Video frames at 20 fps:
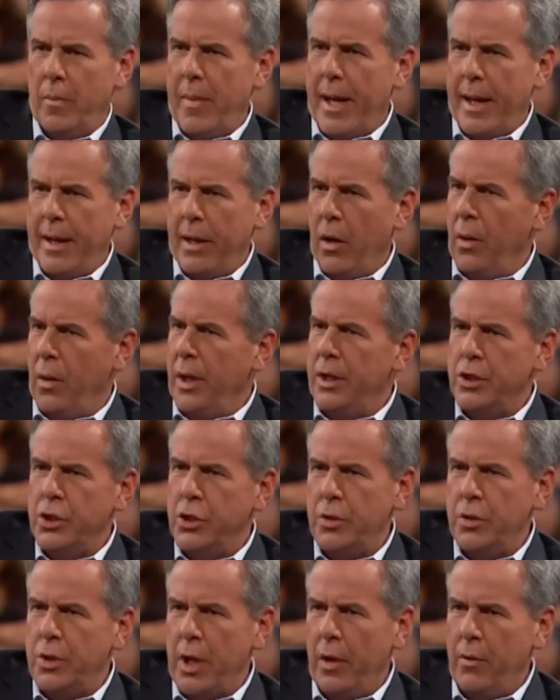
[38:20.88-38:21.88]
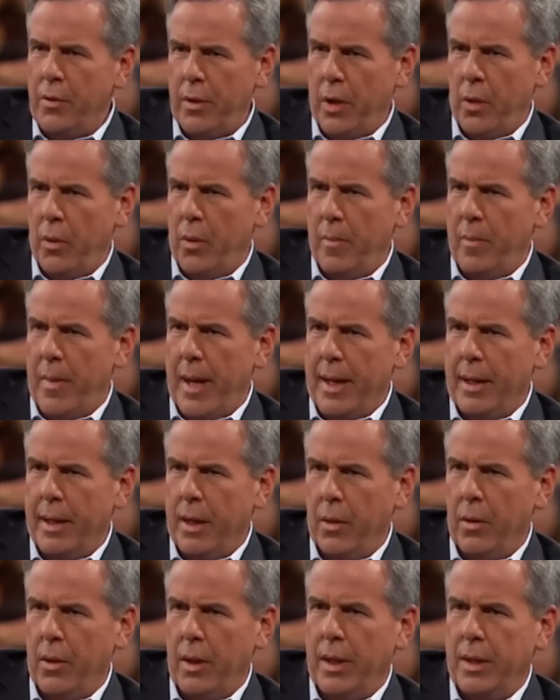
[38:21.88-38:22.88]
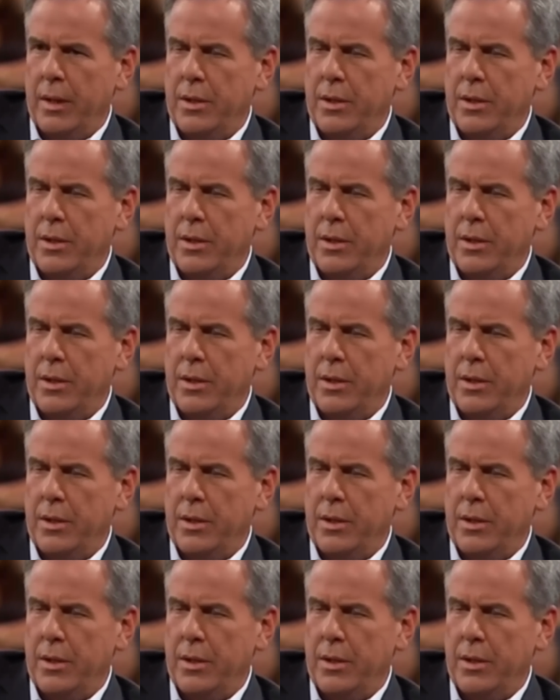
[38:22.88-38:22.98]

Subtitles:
my goal is. You don't know what my goal is.